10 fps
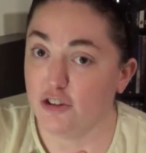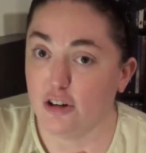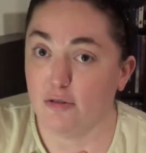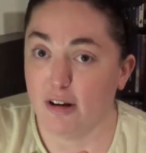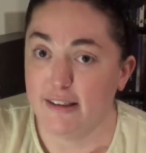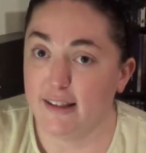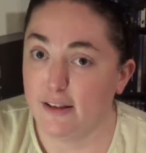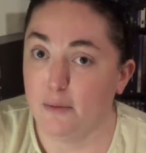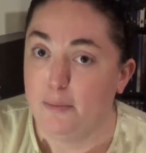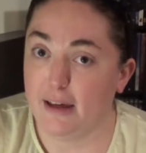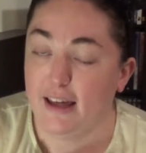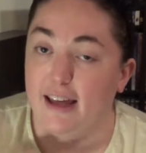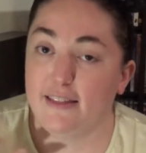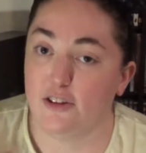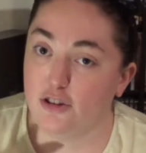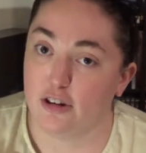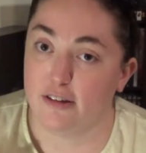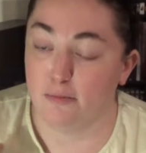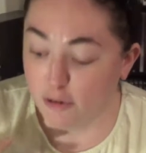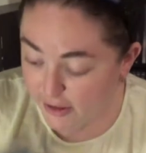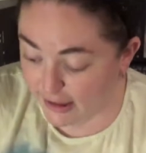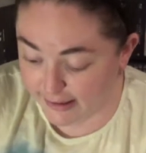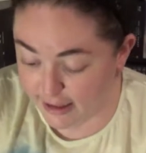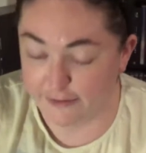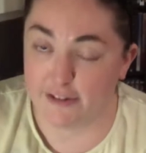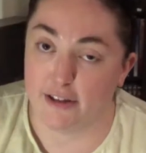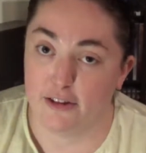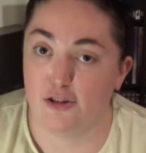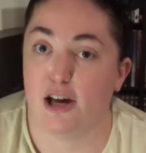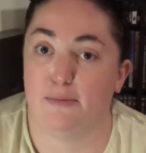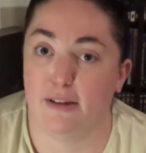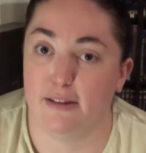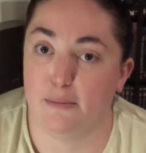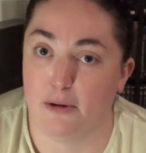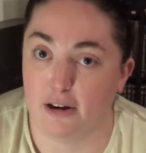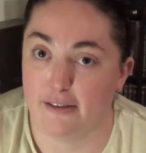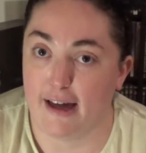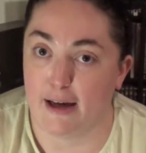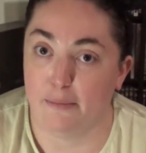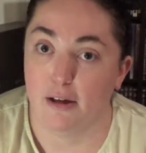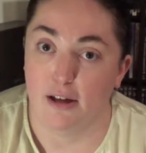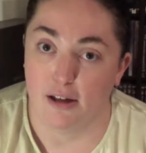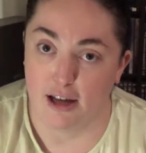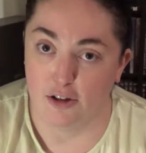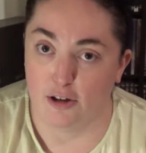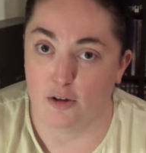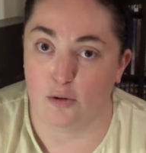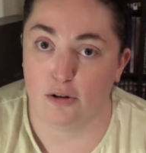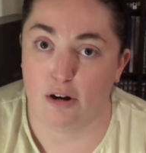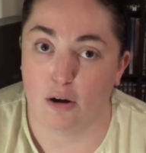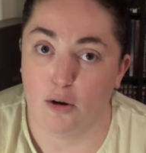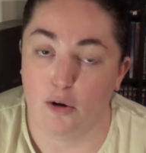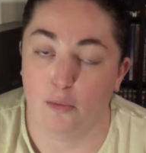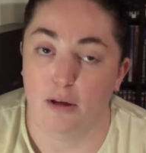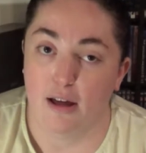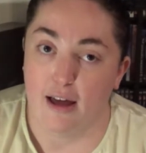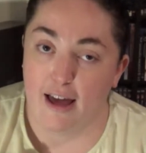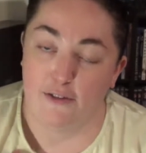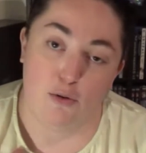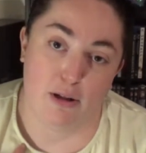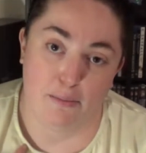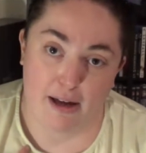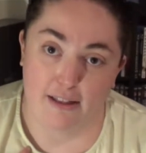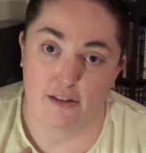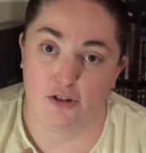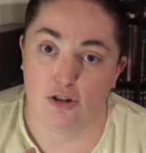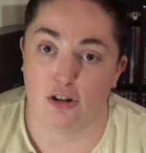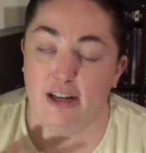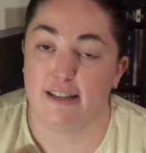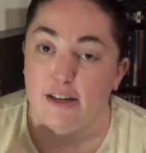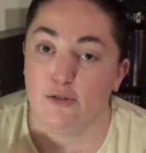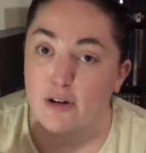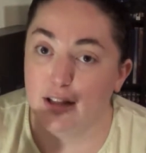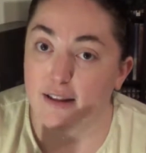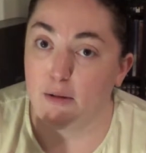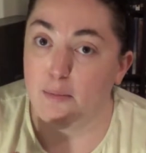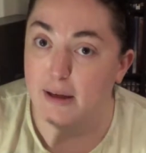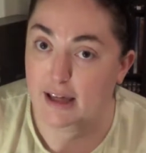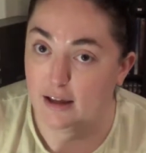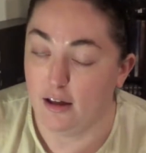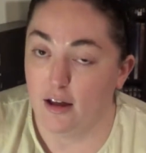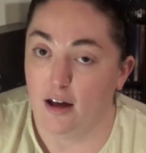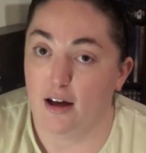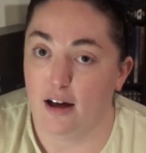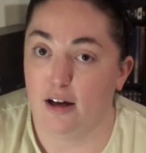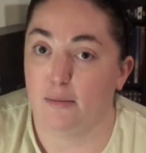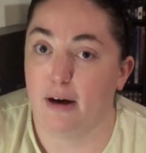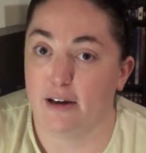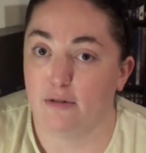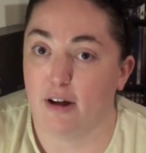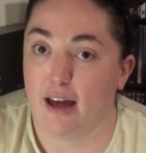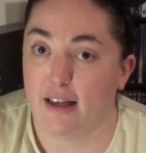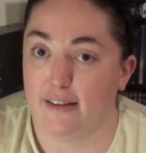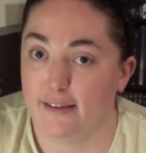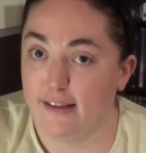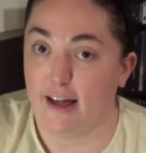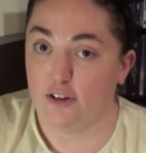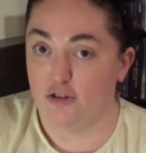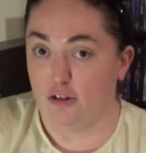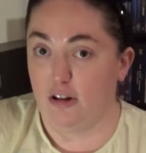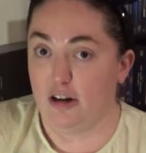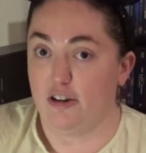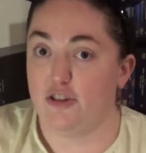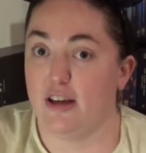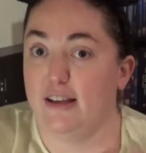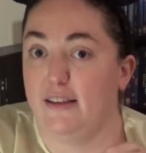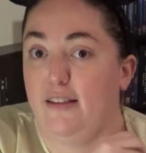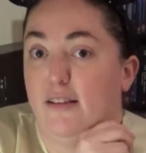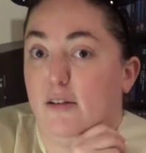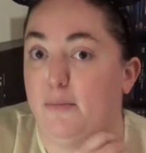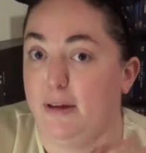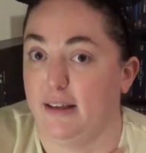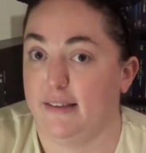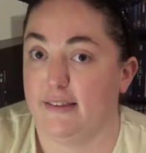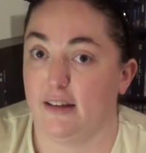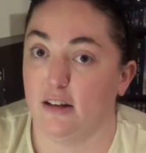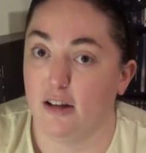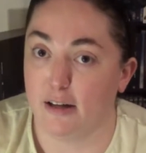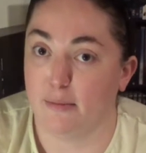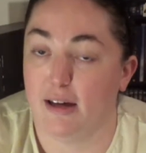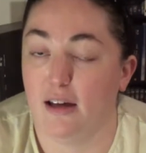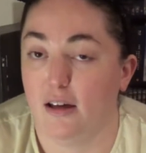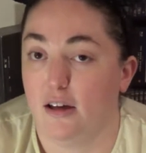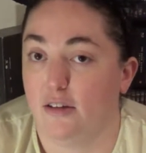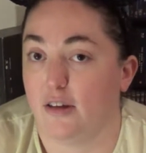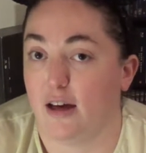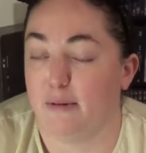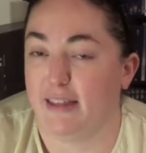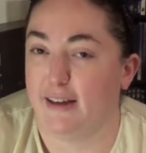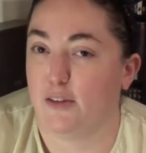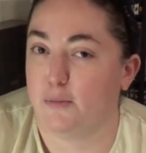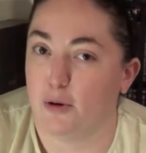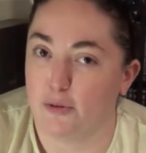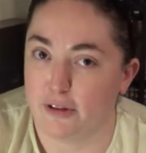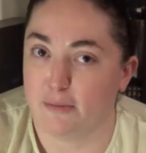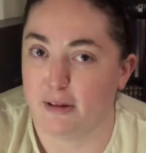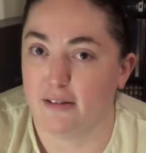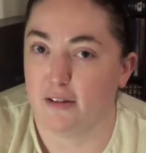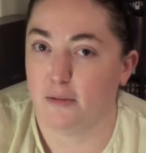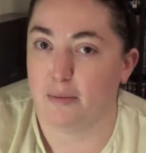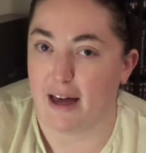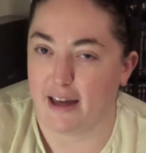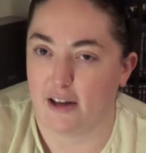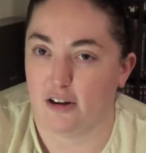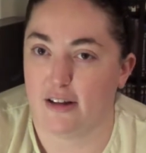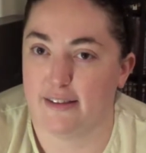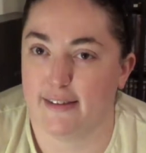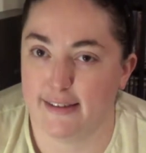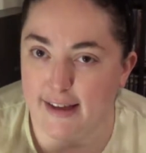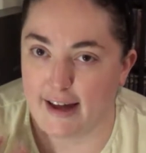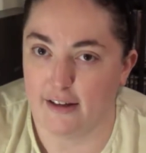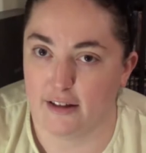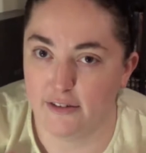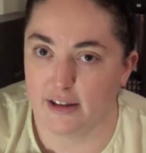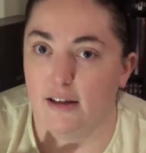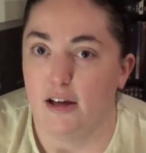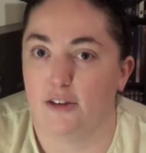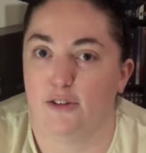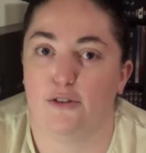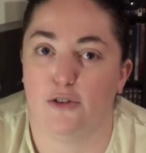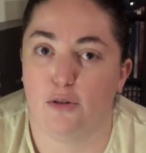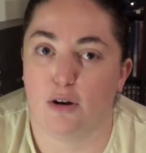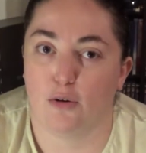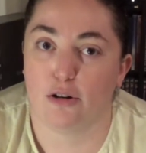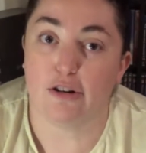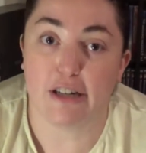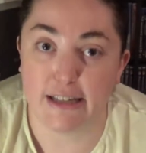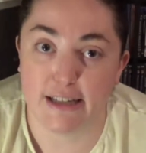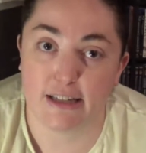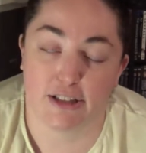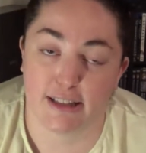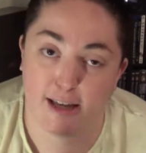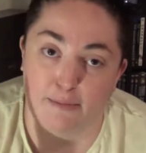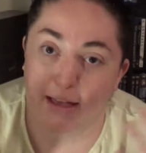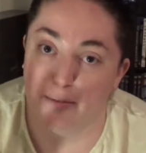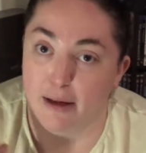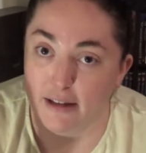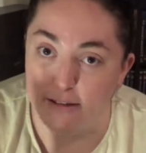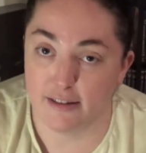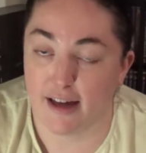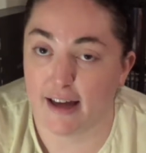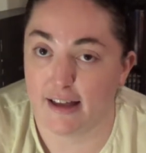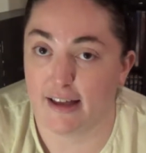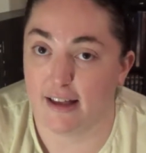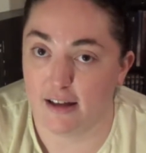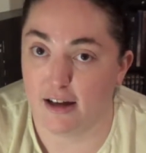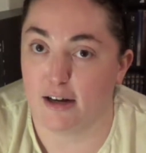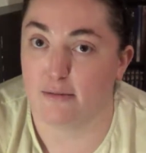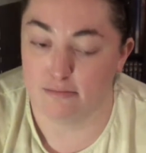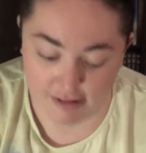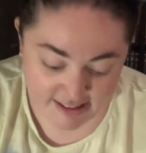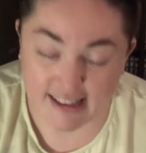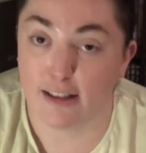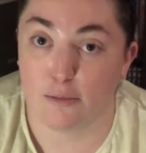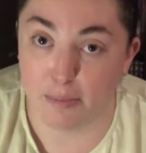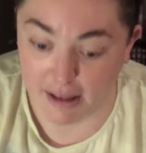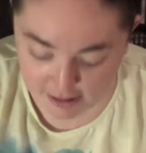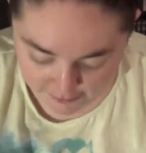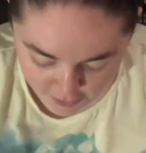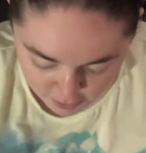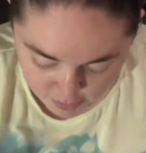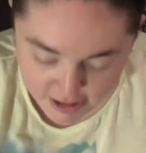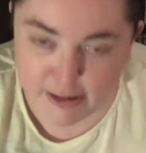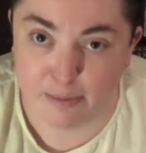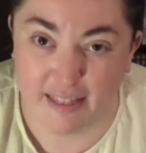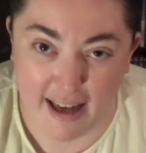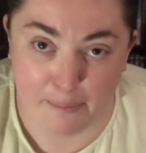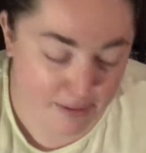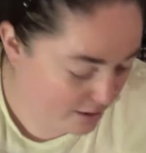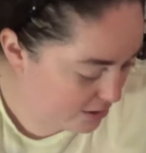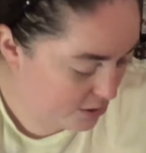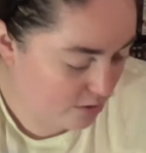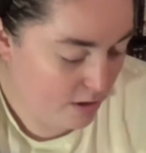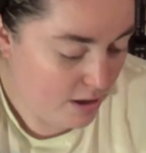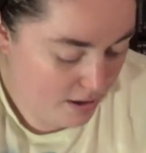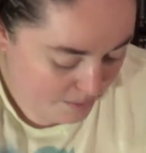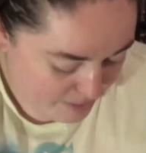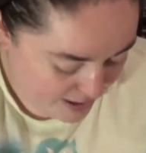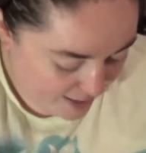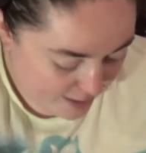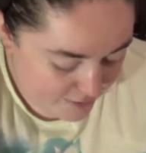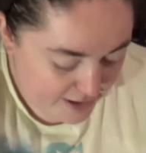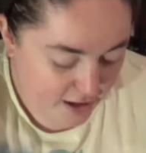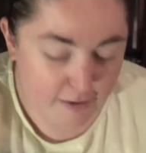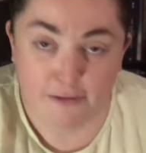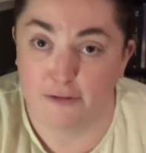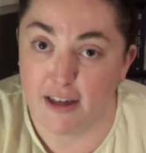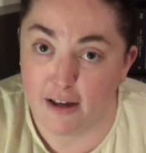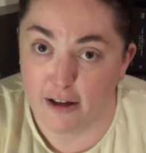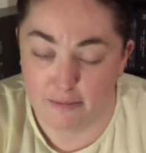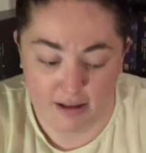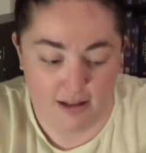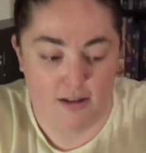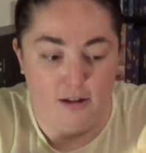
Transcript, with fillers: shirt runs a little big and this shirt is, most of the stuff is on the Shop Disney Parks app that you can order at home if you want to buy this shirt. It does run a little big. Um, I ran, this is an extra large and it is a little big still on me. Um, I think it's supposed to be a little baggier. That's the style of it. So if you are ordering it, just keep that in mind that it um, is a little big if you don't want it to be that big on you. But I loved how it fit on me.